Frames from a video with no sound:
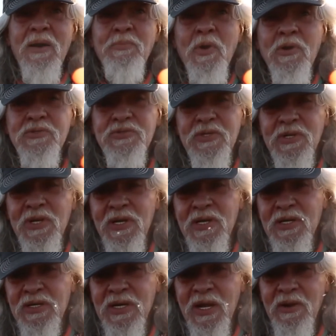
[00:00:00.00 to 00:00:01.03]
personally
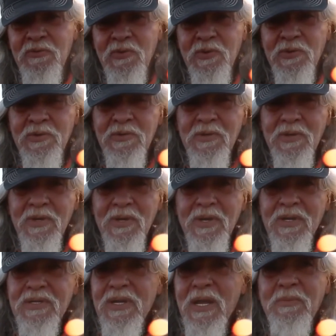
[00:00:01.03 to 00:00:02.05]
could never
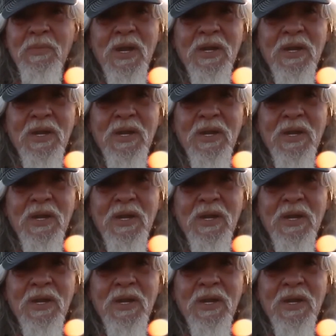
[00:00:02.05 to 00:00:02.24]
take my